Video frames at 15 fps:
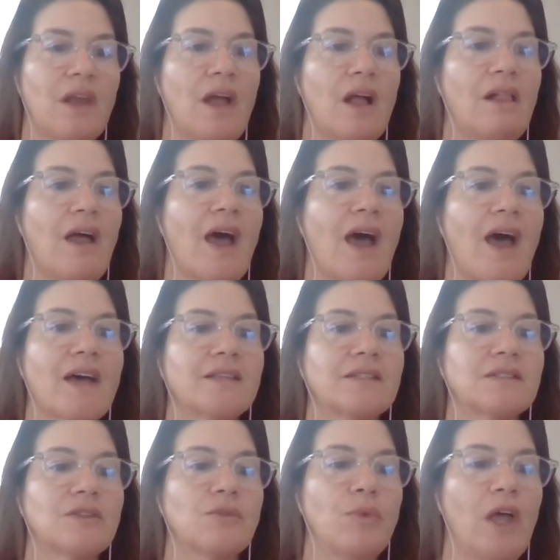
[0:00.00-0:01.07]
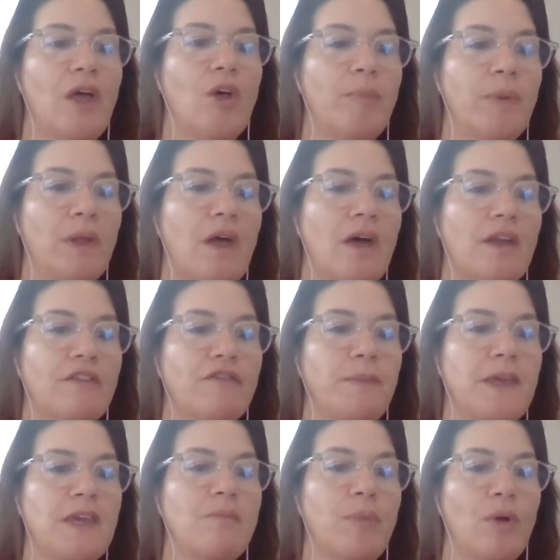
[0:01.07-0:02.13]
that I'll ask will help a lot of
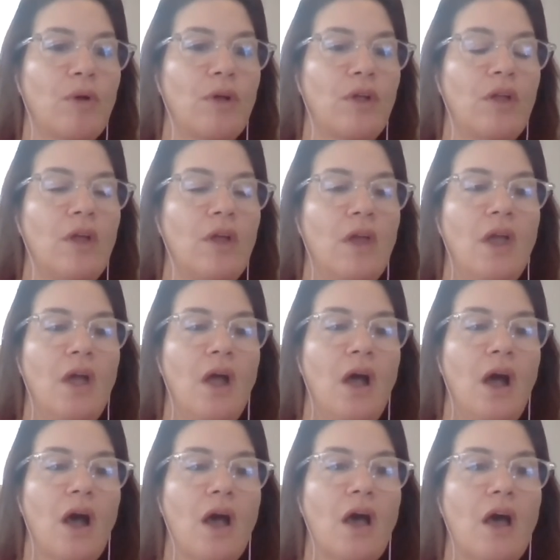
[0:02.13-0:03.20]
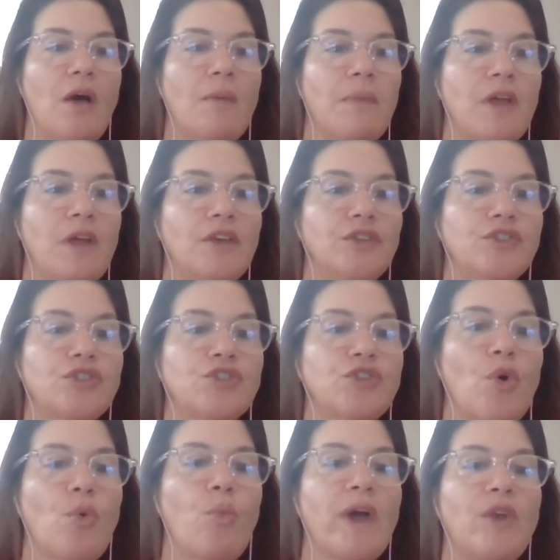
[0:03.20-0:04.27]
people. Um,
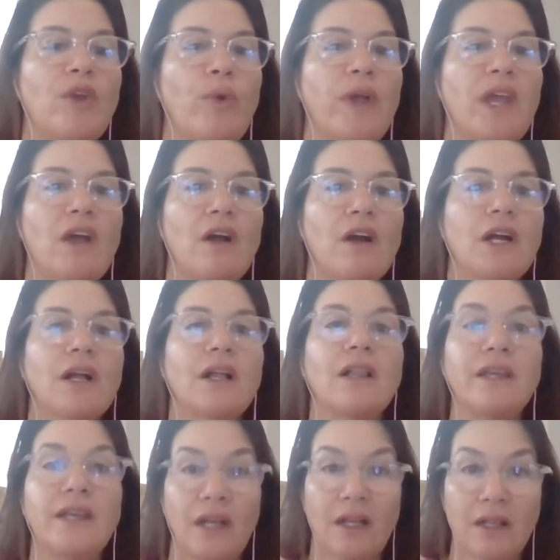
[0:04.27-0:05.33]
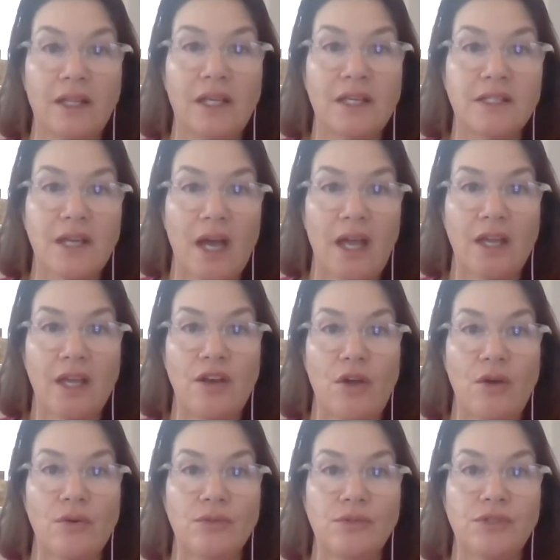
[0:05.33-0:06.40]
so when we are clinically
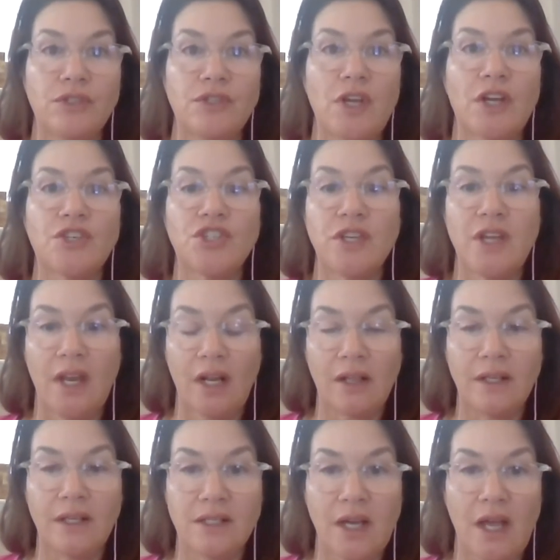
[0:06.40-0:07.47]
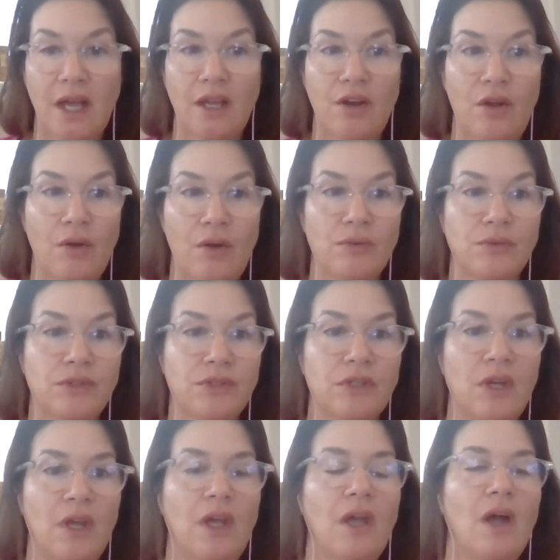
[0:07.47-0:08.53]
diagnosed, not genetically diagnosed,
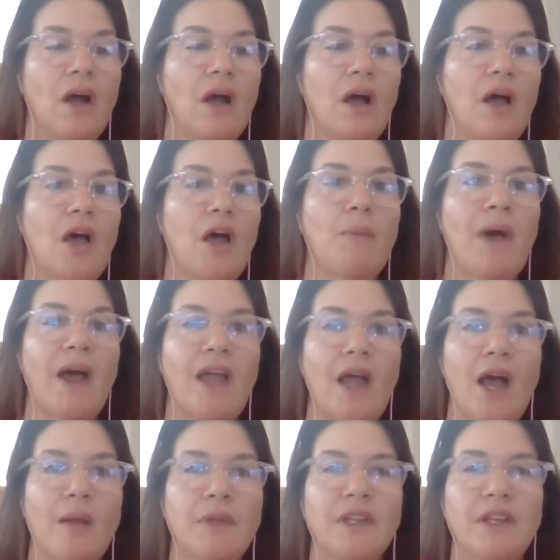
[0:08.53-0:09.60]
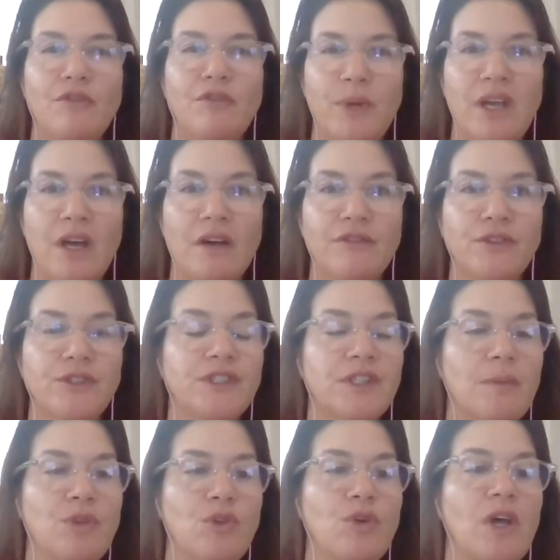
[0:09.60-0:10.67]
um, I, I, believe we covered
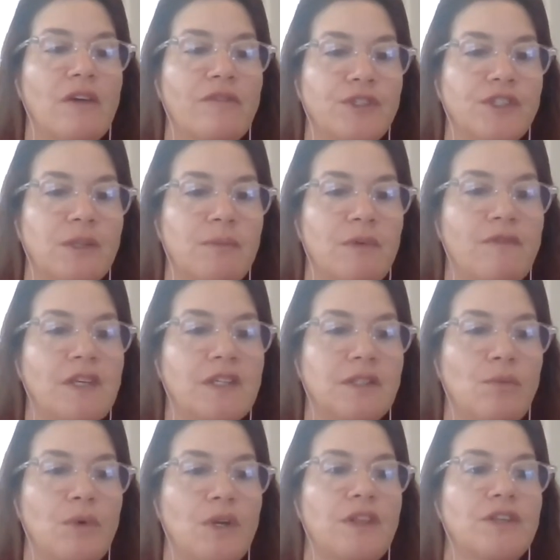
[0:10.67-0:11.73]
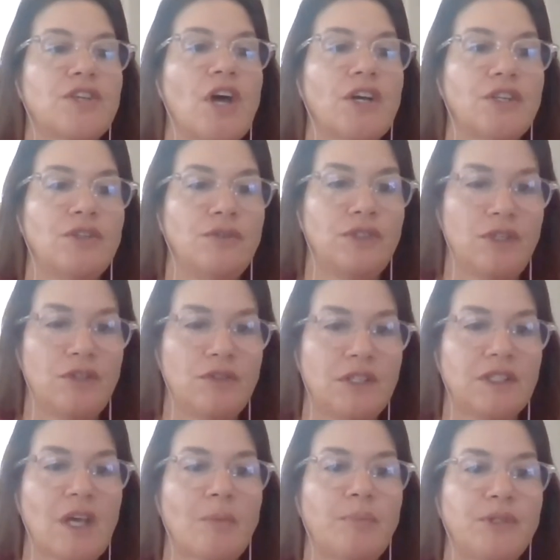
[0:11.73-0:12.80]
some, you covered some of this in one of the
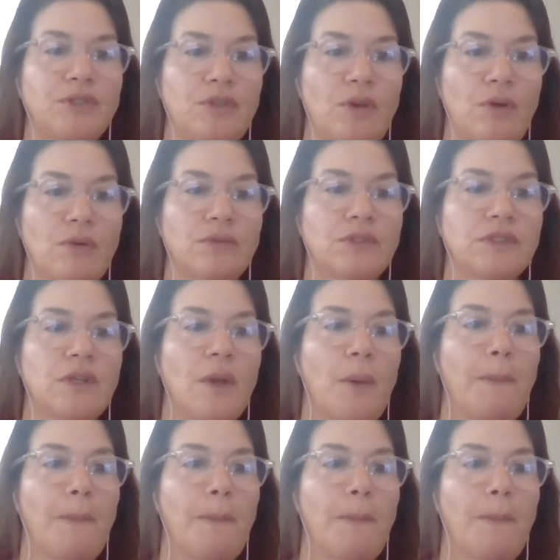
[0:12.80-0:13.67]
docu-series episodes.